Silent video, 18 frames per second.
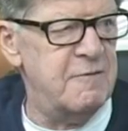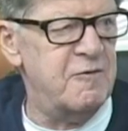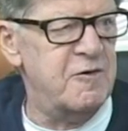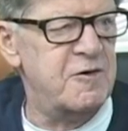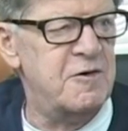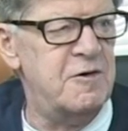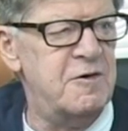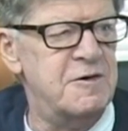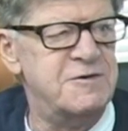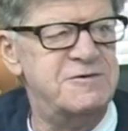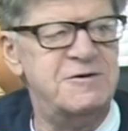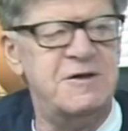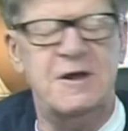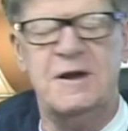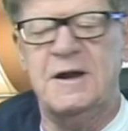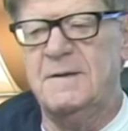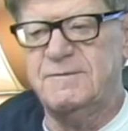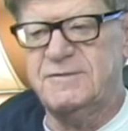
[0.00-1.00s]
we're going to
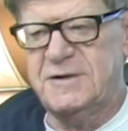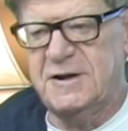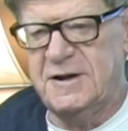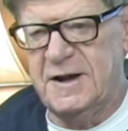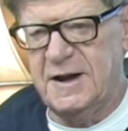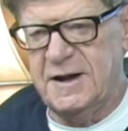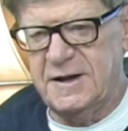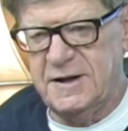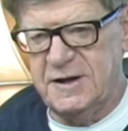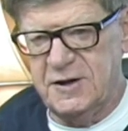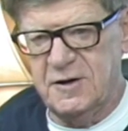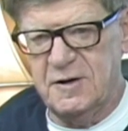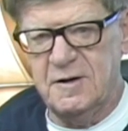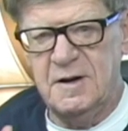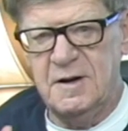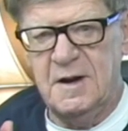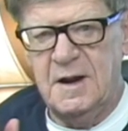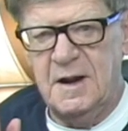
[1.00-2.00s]
set up today
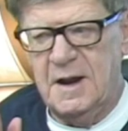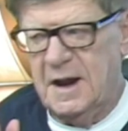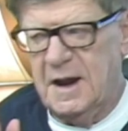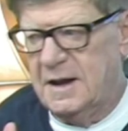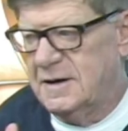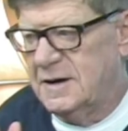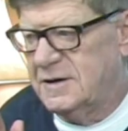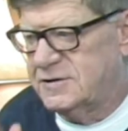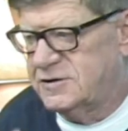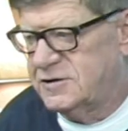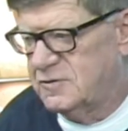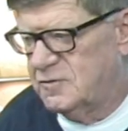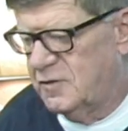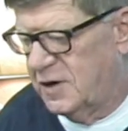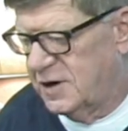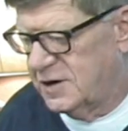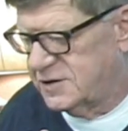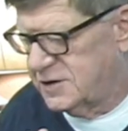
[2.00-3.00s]
here and let you
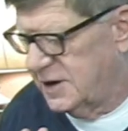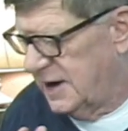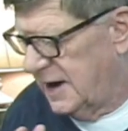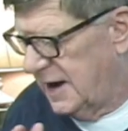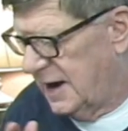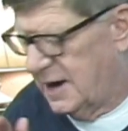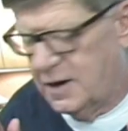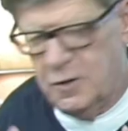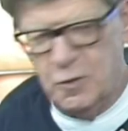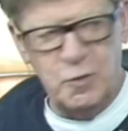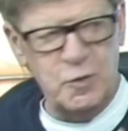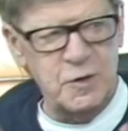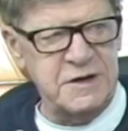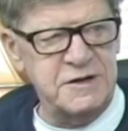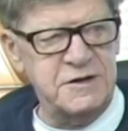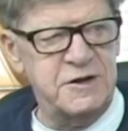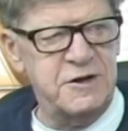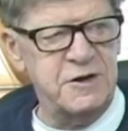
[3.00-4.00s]
watch how we
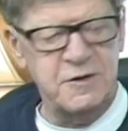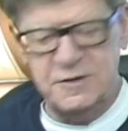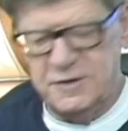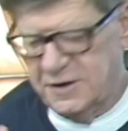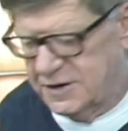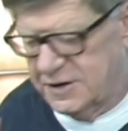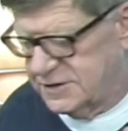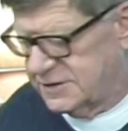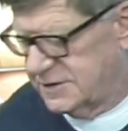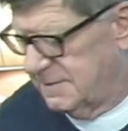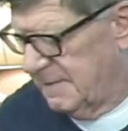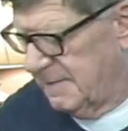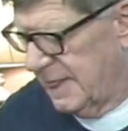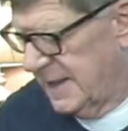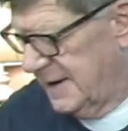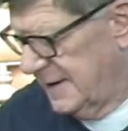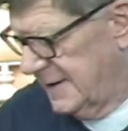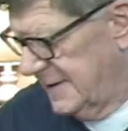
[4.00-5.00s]
do this.
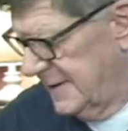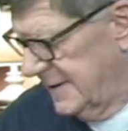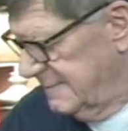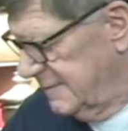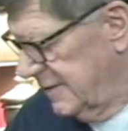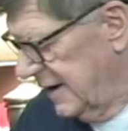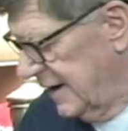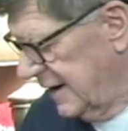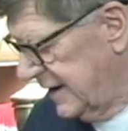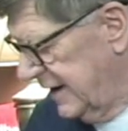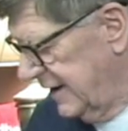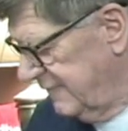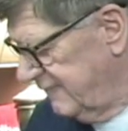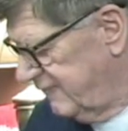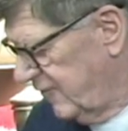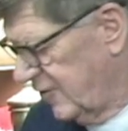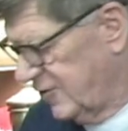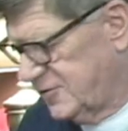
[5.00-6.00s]
But again,
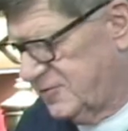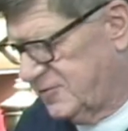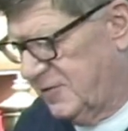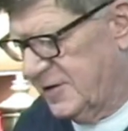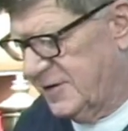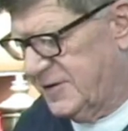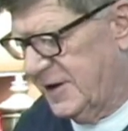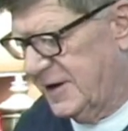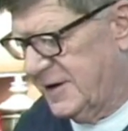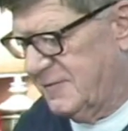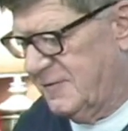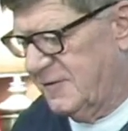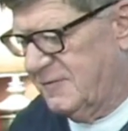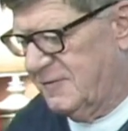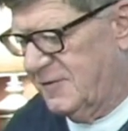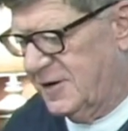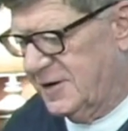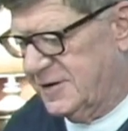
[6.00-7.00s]
first one thing we
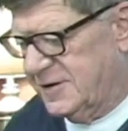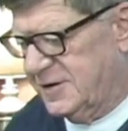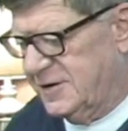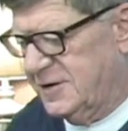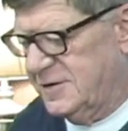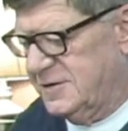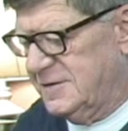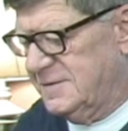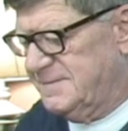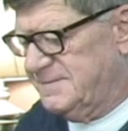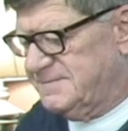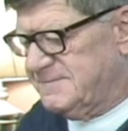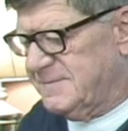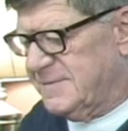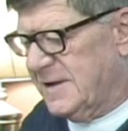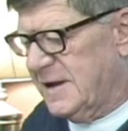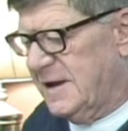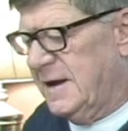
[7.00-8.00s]
want to do
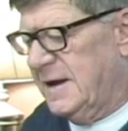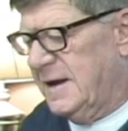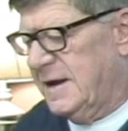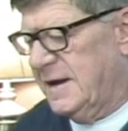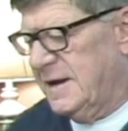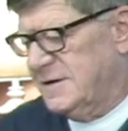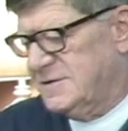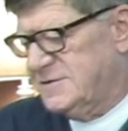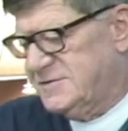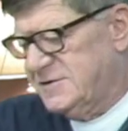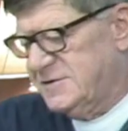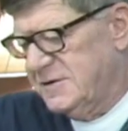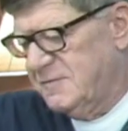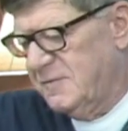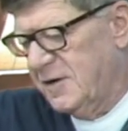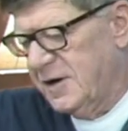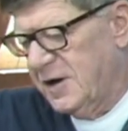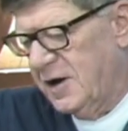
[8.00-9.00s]
is see
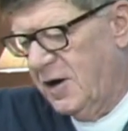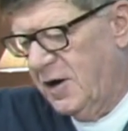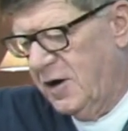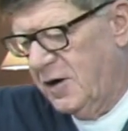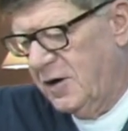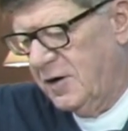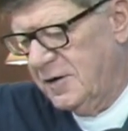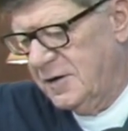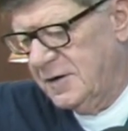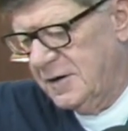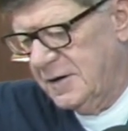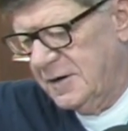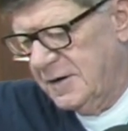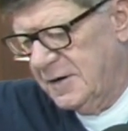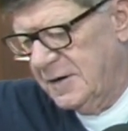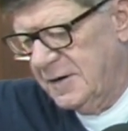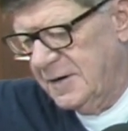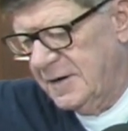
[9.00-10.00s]
what all
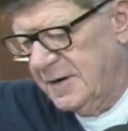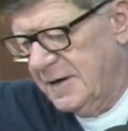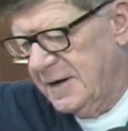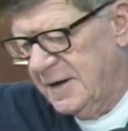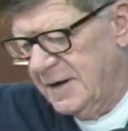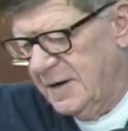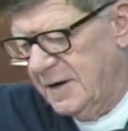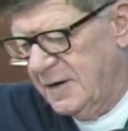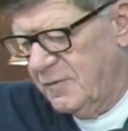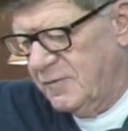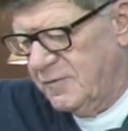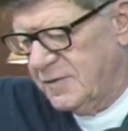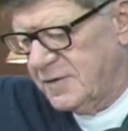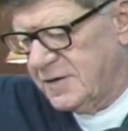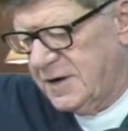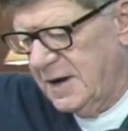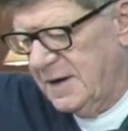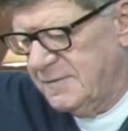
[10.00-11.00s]

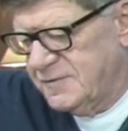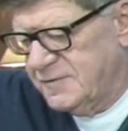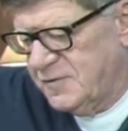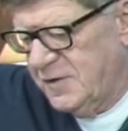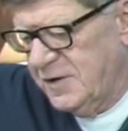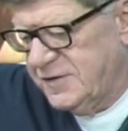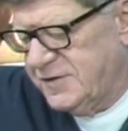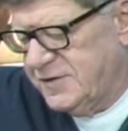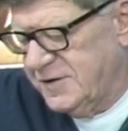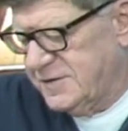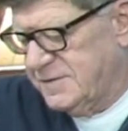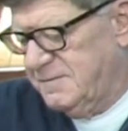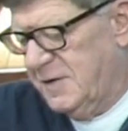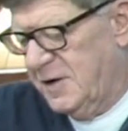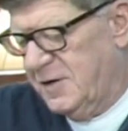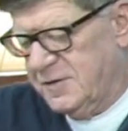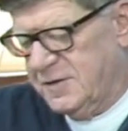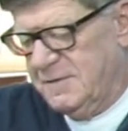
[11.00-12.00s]
comes with this
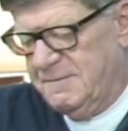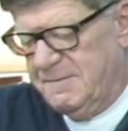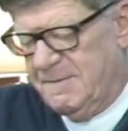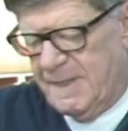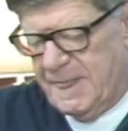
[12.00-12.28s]
modem.